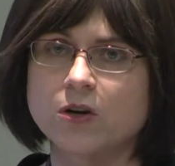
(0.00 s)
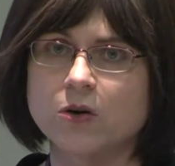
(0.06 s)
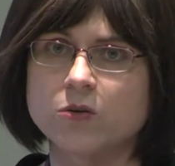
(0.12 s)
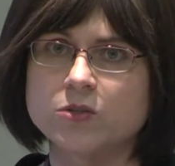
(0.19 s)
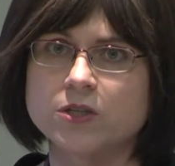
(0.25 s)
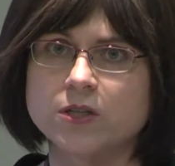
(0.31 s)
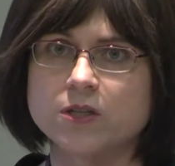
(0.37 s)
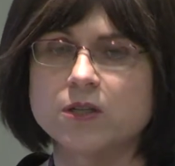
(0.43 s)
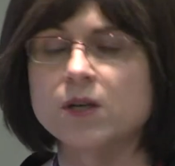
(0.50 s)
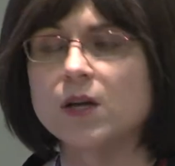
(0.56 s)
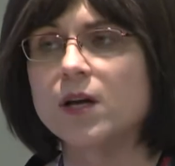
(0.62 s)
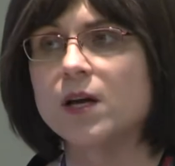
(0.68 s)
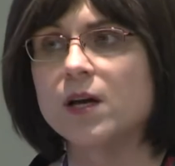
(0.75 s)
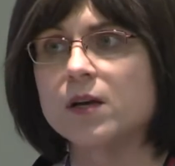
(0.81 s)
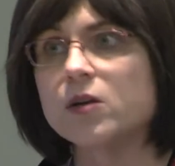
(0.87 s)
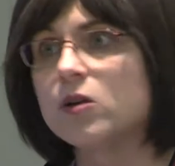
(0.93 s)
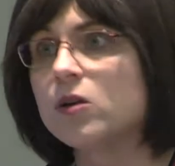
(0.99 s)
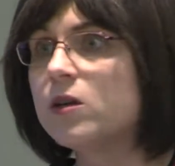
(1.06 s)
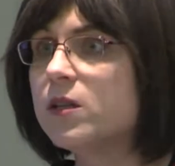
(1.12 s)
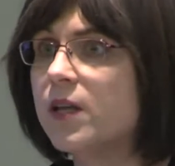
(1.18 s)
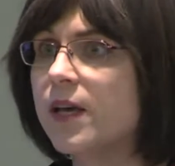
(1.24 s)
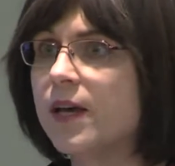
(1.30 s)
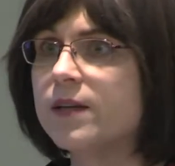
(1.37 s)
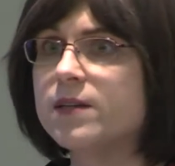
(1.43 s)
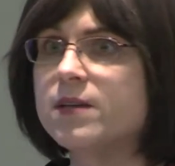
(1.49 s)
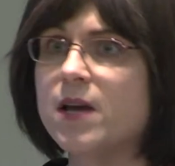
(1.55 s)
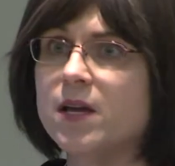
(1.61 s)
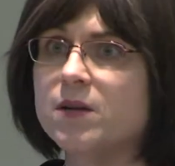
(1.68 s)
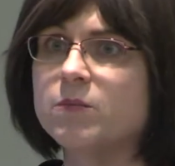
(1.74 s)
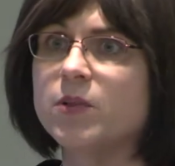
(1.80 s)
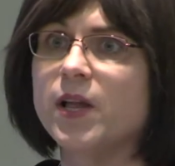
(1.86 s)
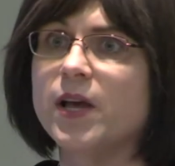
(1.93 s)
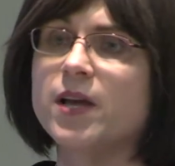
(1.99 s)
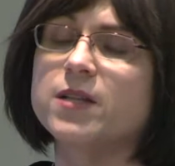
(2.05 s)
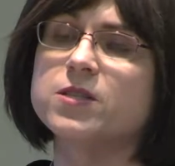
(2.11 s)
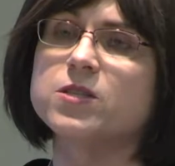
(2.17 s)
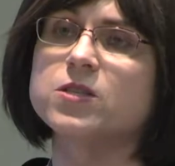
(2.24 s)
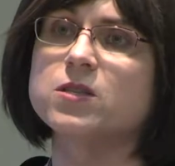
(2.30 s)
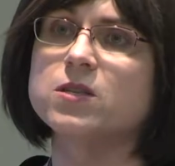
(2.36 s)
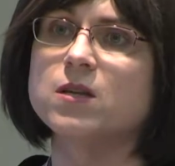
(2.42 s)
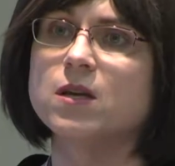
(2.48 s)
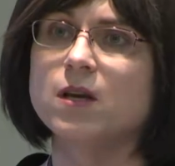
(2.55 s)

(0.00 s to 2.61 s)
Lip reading: hosted currently at 10 plants,